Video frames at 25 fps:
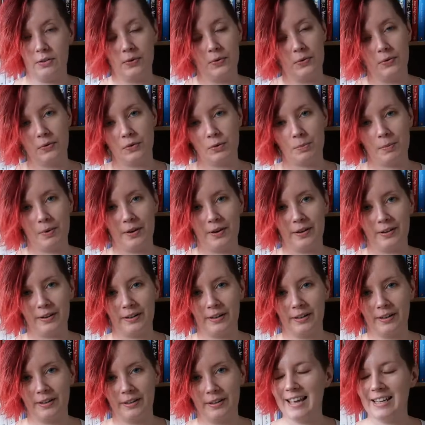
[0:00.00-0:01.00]
scorch mark.
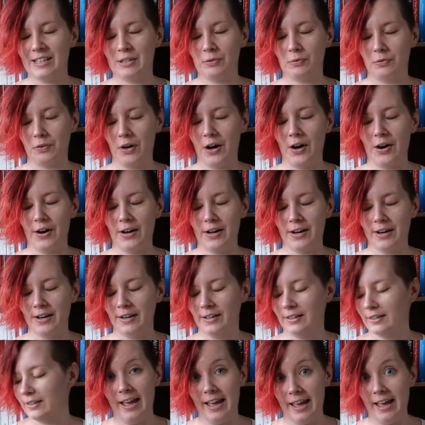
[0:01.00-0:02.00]
It's fine.
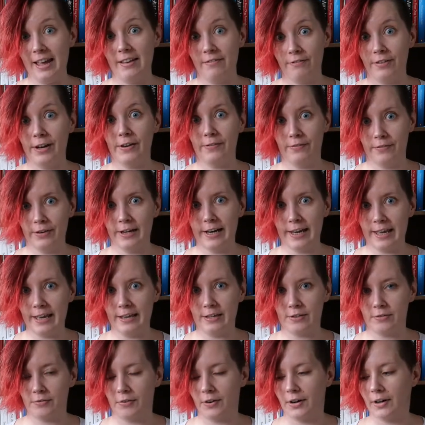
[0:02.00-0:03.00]
It really
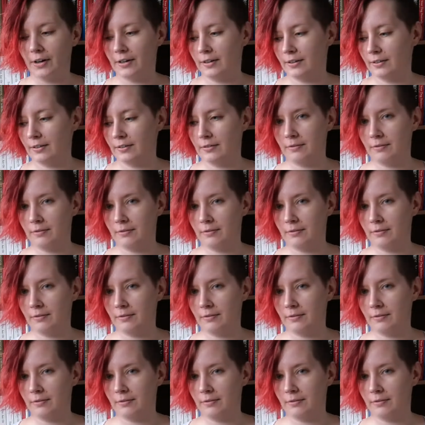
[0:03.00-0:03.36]
is fine.